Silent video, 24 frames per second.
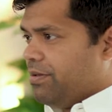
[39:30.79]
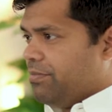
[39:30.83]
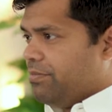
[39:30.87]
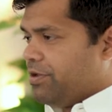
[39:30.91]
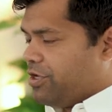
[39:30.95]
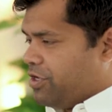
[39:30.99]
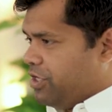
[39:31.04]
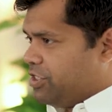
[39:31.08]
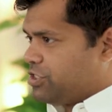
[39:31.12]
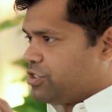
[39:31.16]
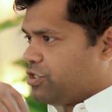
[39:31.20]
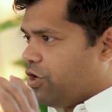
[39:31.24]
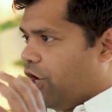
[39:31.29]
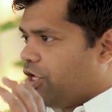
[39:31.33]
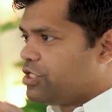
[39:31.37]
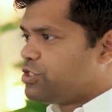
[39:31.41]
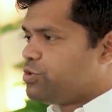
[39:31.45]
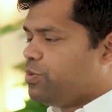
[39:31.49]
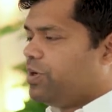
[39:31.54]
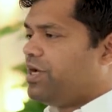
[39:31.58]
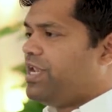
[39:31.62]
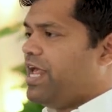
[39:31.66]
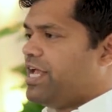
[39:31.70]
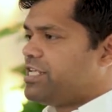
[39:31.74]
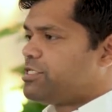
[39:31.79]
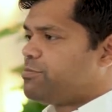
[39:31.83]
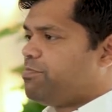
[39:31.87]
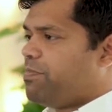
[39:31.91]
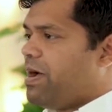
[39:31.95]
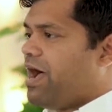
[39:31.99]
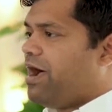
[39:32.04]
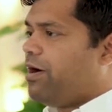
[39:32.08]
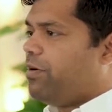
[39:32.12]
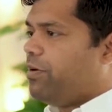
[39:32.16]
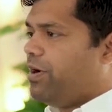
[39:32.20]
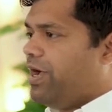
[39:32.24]
because God's word has
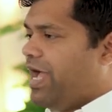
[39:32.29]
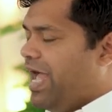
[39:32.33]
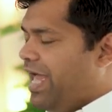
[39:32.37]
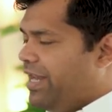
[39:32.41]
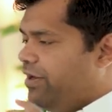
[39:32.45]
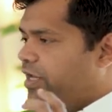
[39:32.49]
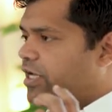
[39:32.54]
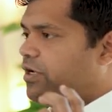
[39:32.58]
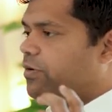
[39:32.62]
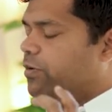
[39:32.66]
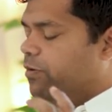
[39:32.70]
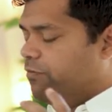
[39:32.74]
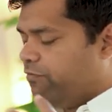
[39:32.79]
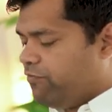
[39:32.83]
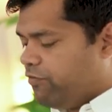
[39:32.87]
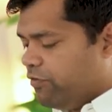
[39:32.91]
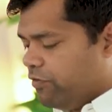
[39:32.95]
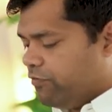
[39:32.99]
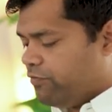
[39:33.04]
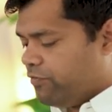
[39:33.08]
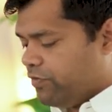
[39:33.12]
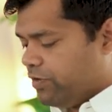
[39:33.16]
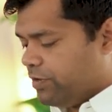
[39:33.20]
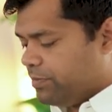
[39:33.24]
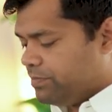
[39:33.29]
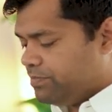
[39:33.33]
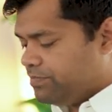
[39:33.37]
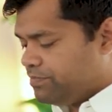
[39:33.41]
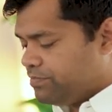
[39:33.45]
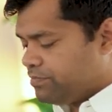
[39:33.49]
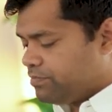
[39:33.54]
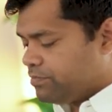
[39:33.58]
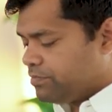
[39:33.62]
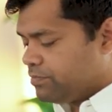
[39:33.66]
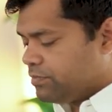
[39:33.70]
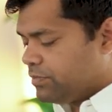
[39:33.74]
power and it will fulfill.
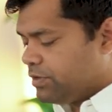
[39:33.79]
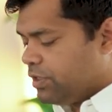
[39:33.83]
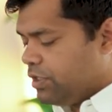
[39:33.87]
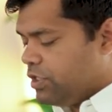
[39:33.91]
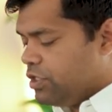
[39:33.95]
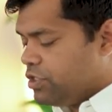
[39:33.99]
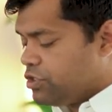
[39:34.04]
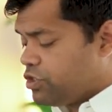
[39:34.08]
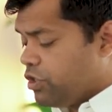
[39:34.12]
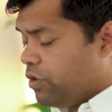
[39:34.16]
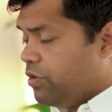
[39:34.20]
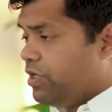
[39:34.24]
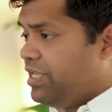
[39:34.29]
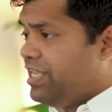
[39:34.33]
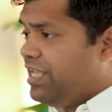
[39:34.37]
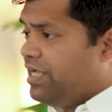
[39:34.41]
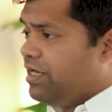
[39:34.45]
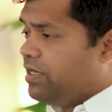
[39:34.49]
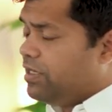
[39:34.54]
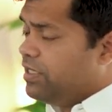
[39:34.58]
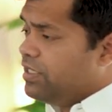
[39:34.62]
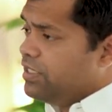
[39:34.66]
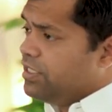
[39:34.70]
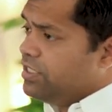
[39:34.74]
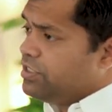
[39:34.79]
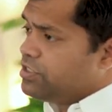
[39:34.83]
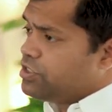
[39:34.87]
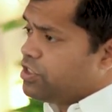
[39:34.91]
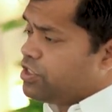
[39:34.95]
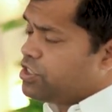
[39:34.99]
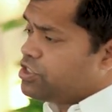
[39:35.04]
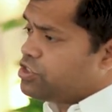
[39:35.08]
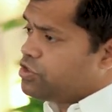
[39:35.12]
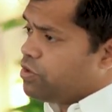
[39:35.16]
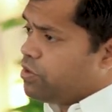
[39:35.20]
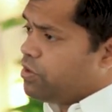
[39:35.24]
So here,
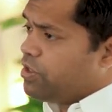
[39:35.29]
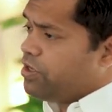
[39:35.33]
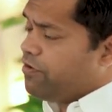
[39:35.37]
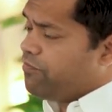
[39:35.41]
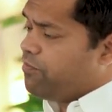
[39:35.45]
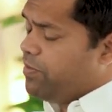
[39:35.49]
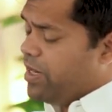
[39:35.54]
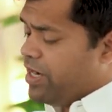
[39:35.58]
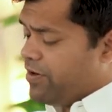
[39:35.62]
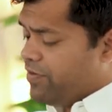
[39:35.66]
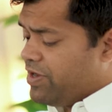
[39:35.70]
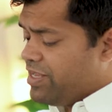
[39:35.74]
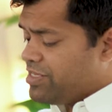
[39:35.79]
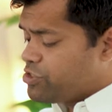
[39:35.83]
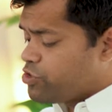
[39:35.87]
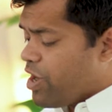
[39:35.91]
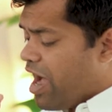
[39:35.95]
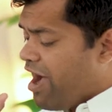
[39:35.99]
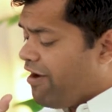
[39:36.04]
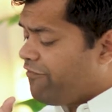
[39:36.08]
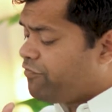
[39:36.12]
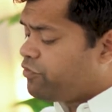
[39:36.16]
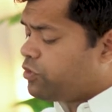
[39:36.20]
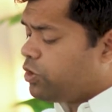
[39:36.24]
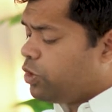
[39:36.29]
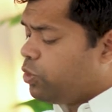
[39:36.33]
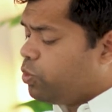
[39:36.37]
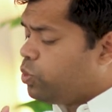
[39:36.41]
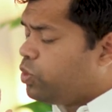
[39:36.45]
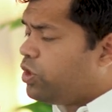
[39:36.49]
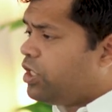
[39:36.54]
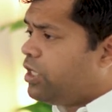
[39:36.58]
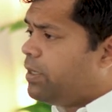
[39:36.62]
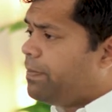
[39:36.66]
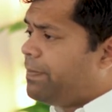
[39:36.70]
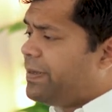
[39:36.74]
so the story of Mary, so after the
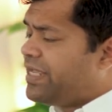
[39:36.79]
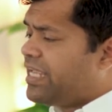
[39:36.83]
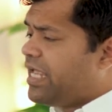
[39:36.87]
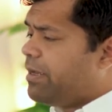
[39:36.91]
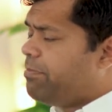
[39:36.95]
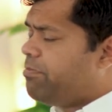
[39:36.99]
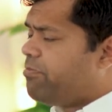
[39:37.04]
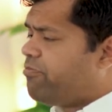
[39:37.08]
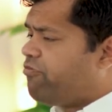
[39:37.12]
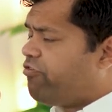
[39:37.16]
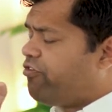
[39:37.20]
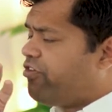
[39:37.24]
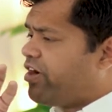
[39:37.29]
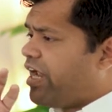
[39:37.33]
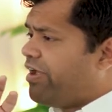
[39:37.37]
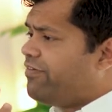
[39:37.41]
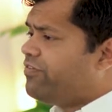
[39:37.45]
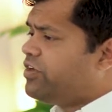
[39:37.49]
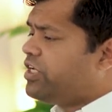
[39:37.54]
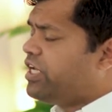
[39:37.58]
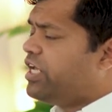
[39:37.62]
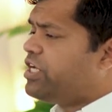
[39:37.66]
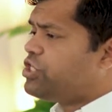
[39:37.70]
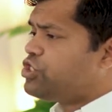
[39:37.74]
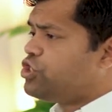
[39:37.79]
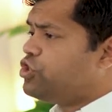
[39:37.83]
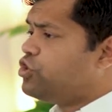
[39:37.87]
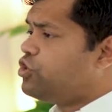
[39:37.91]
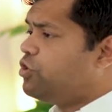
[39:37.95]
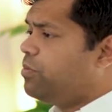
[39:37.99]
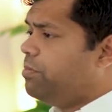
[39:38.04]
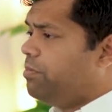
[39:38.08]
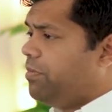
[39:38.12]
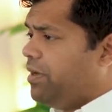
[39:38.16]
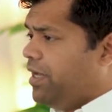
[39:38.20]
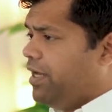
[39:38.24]
word became revelation
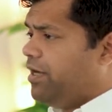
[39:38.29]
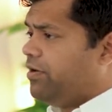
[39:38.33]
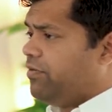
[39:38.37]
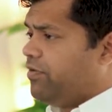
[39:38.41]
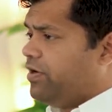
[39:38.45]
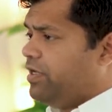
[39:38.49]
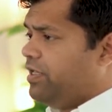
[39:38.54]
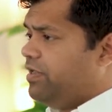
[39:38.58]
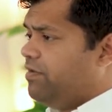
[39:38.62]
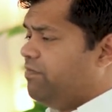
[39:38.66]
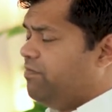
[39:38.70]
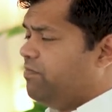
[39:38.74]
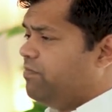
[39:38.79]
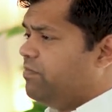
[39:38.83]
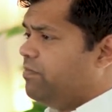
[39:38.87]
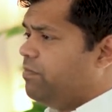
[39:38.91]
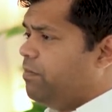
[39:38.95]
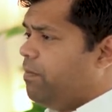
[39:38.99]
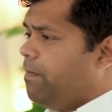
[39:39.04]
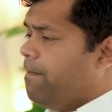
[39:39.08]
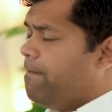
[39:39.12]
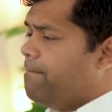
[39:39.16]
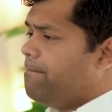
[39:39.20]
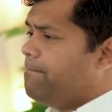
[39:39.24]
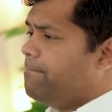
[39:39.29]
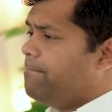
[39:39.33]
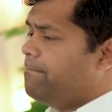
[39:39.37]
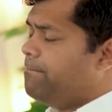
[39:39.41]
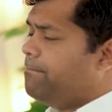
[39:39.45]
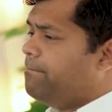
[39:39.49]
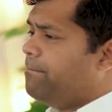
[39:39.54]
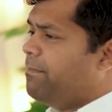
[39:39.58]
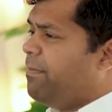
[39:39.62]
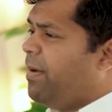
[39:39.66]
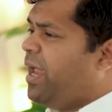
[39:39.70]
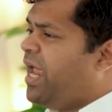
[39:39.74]
to Mary,
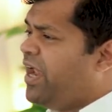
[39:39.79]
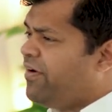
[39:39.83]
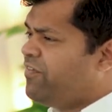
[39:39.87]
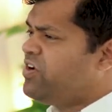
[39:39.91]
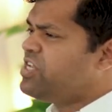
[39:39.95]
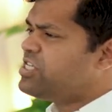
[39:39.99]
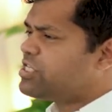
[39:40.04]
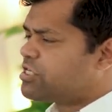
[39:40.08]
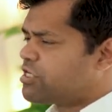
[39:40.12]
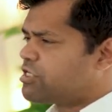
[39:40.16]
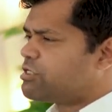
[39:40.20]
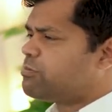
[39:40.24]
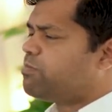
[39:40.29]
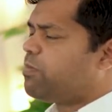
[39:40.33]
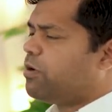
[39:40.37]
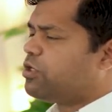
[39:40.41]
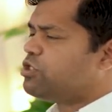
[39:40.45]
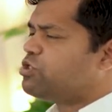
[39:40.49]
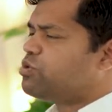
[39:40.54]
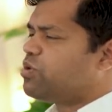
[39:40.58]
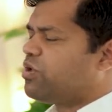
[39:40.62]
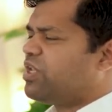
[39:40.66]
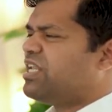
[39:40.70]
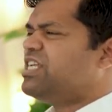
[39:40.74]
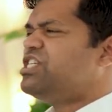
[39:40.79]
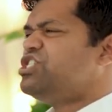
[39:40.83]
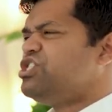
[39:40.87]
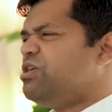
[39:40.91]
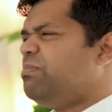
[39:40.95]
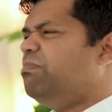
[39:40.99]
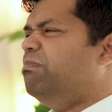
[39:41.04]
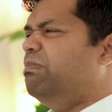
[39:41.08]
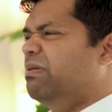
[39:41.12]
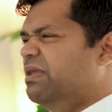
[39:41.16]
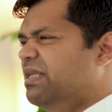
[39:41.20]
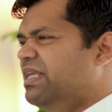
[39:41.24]
Mary's response was that
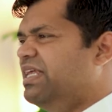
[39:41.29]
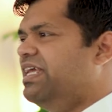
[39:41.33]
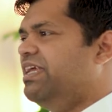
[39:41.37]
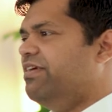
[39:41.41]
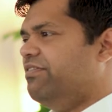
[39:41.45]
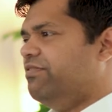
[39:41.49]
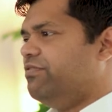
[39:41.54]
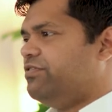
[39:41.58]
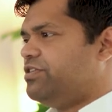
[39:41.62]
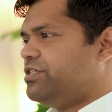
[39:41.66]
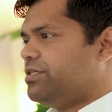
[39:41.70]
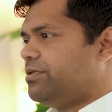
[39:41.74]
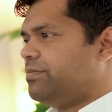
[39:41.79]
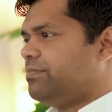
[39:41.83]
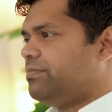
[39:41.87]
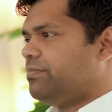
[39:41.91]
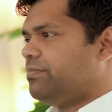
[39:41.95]
she believed.